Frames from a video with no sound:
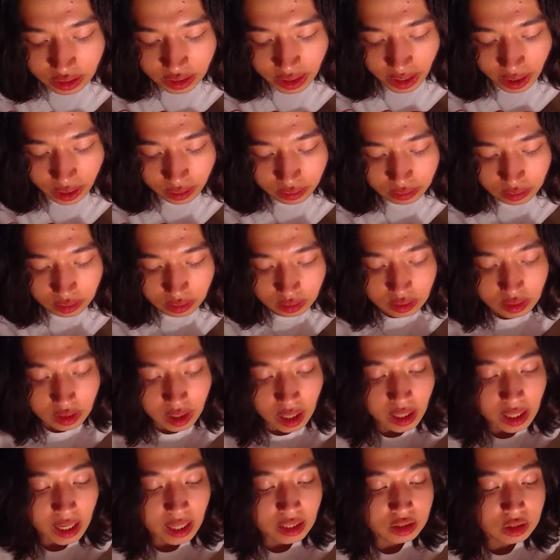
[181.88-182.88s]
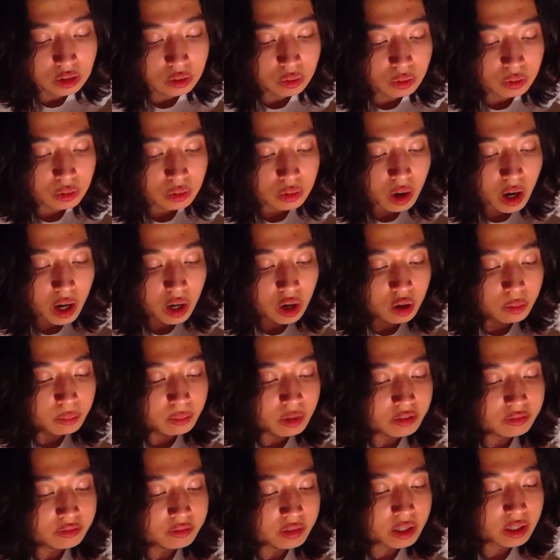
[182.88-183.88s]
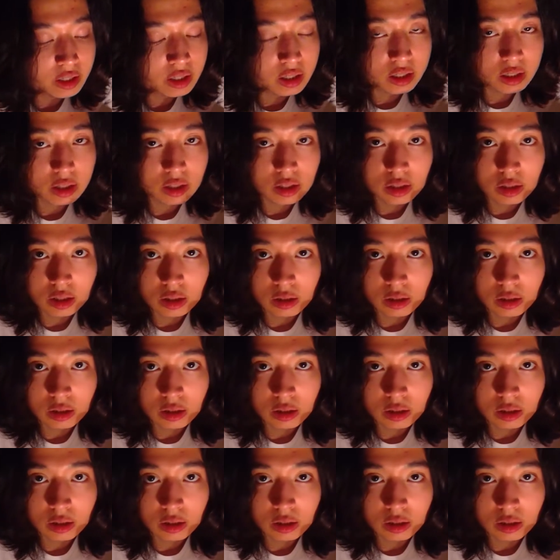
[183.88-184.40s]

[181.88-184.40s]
down. That landed right on my finger.